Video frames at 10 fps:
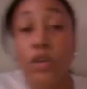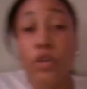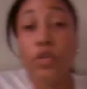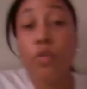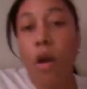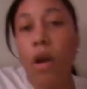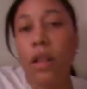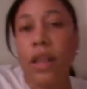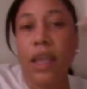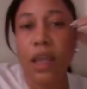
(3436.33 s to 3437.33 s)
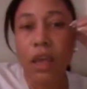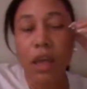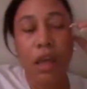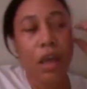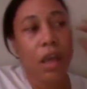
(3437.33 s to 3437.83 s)
you are like
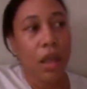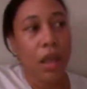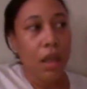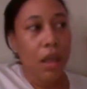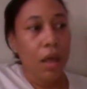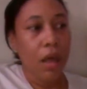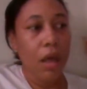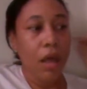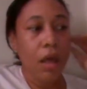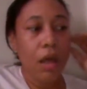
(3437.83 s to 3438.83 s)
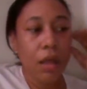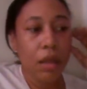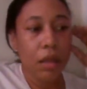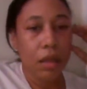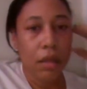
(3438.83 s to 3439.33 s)
in a
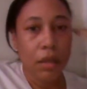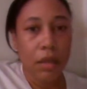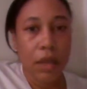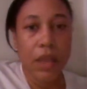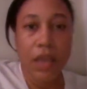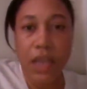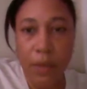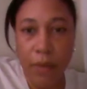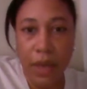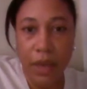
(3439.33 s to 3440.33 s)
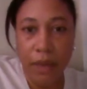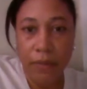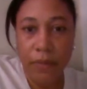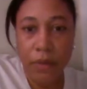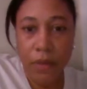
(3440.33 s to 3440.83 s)
heat wave.
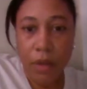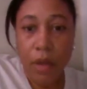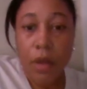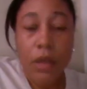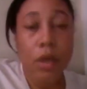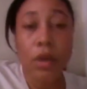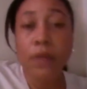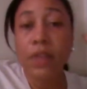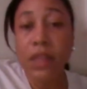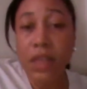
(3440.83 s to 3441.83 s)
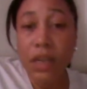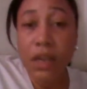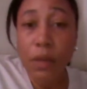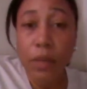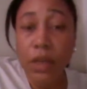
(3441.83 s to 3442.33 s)
So if the city
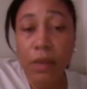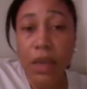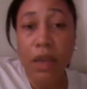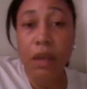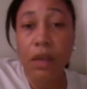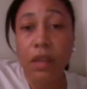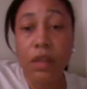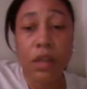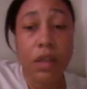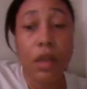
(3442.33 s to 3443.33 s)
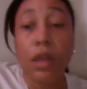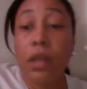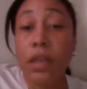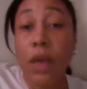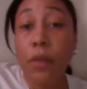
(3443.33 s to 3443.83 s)
didn't want to give me an air conditioner,
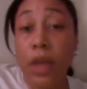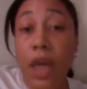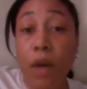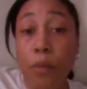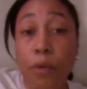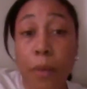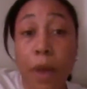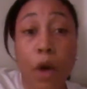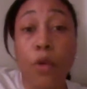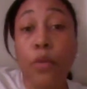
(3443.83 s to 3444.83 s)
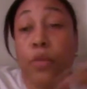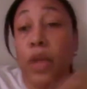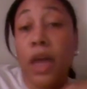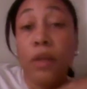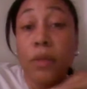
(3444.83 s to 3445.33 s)
then I went out and bought my own.
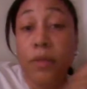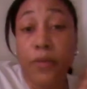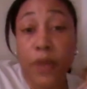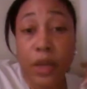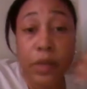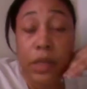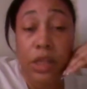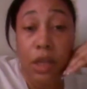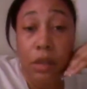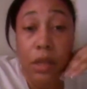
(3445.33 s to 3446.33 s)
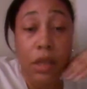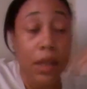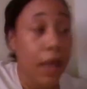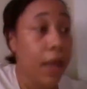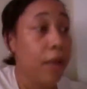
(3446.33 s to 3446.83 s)
I don't give a fuck if it was a shelter or
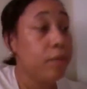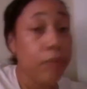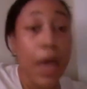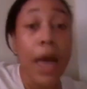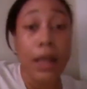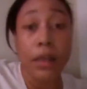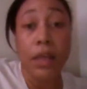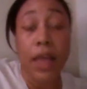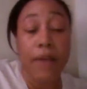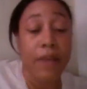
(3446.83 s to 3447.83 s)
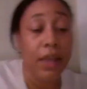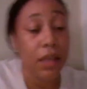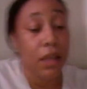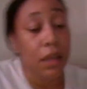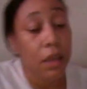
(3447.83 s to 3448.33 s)
not. I was gonna have
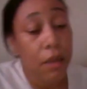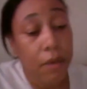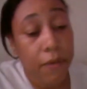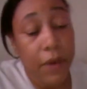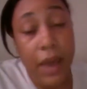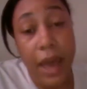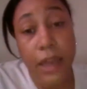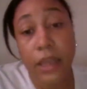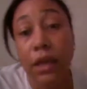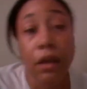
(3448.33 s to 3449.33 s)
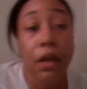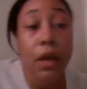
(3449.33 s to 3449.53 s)
AC. Fuck out of here.